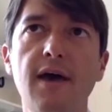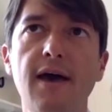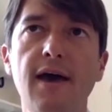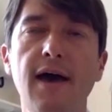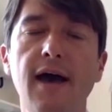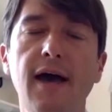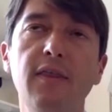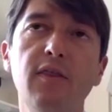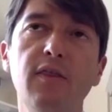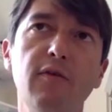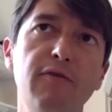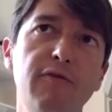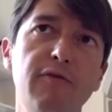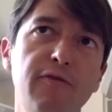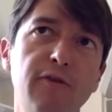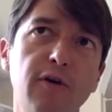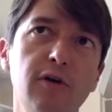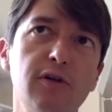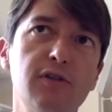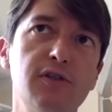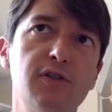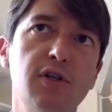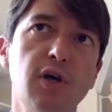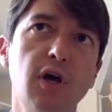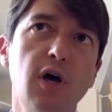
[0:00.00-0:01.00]
And the
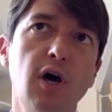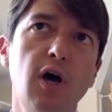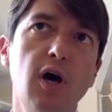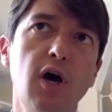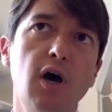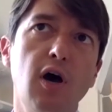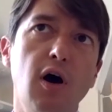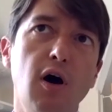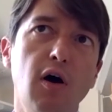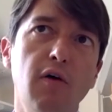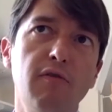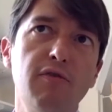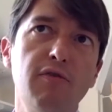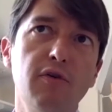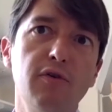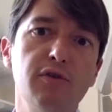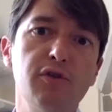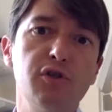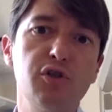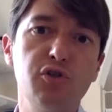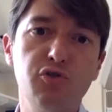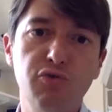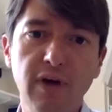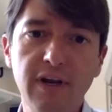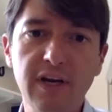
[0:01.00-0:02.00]
first of the
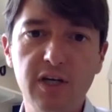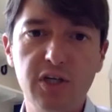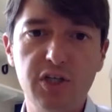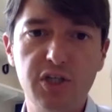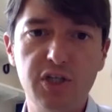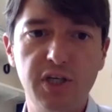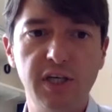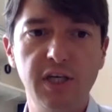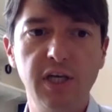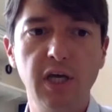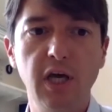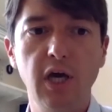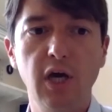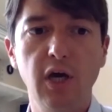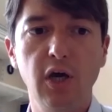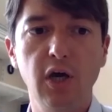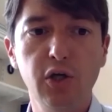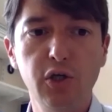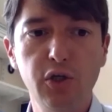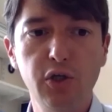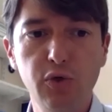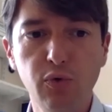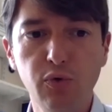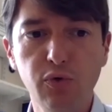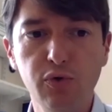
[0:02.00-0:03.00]
strategy
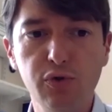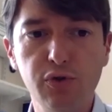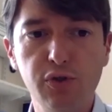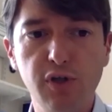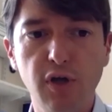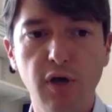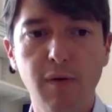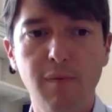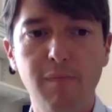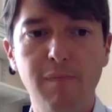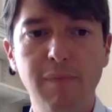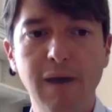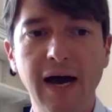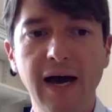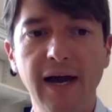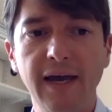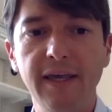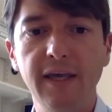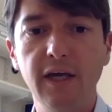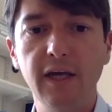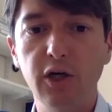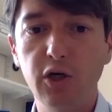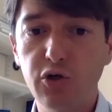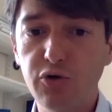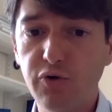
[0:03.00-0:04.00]
used
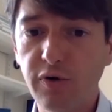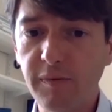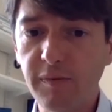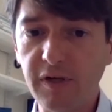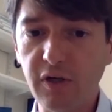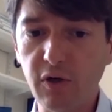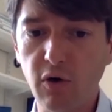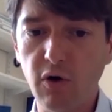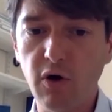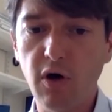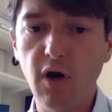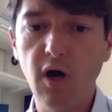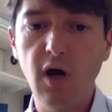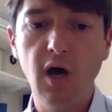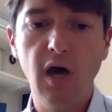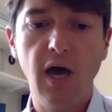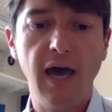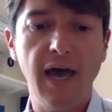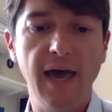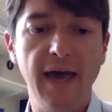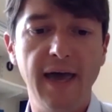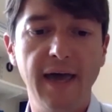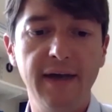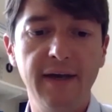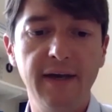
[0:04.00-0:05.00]
by criminal
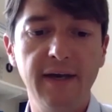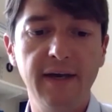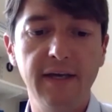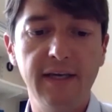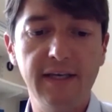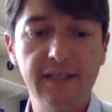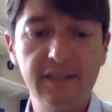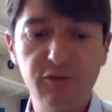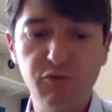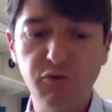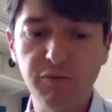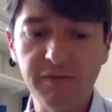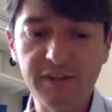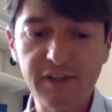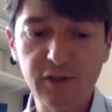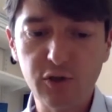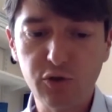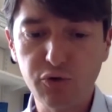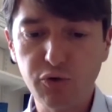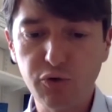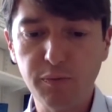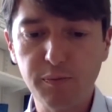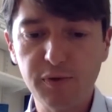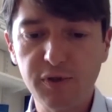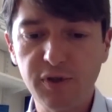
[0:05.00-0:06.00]
and extremist
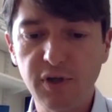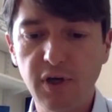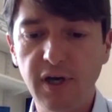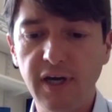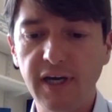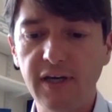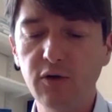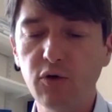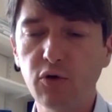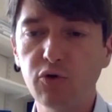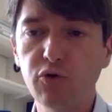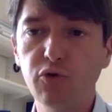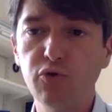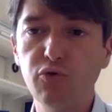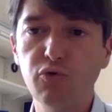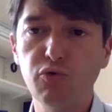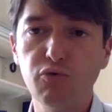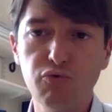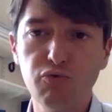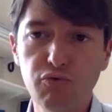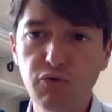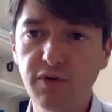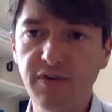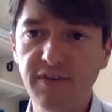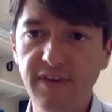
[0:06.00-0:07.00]
groups in order to
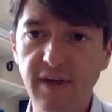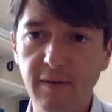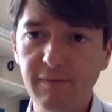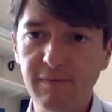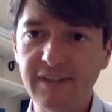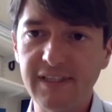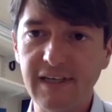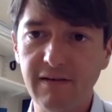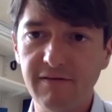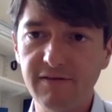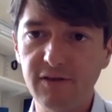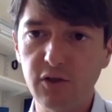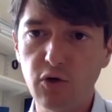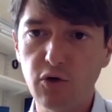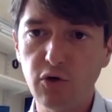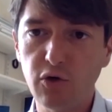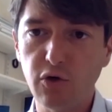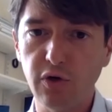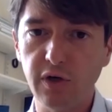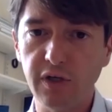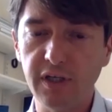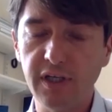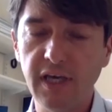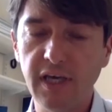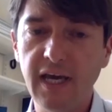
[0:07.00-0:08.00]
root themselves
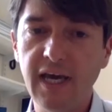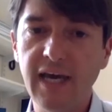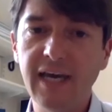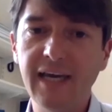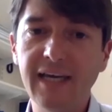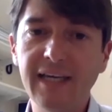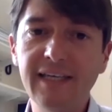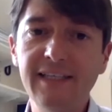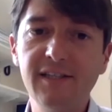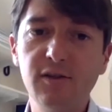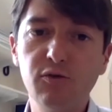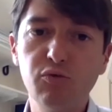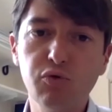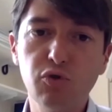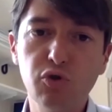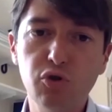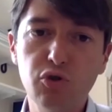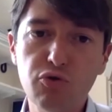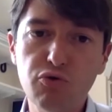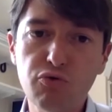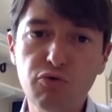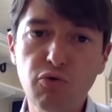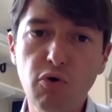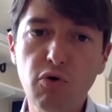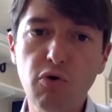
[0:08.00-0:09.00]
locally is to
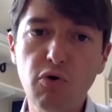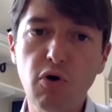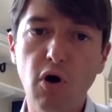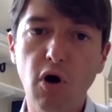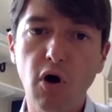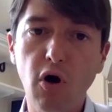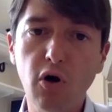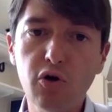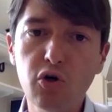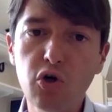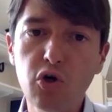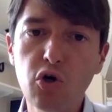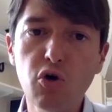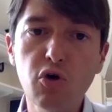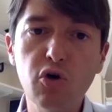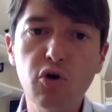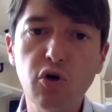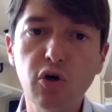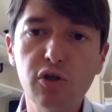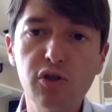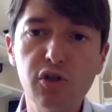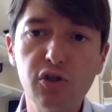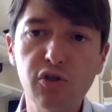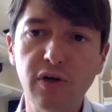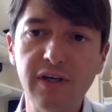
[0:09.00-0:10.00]
draw on local
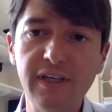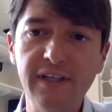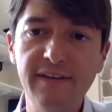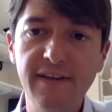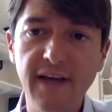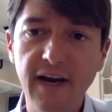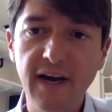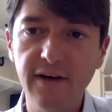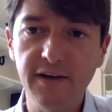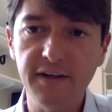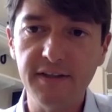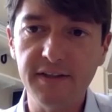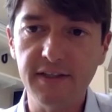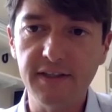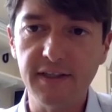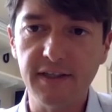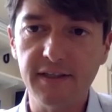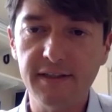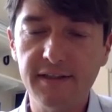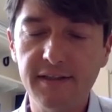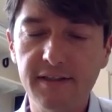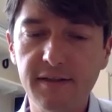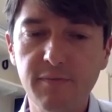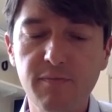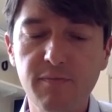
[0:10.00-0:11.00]
solidarities.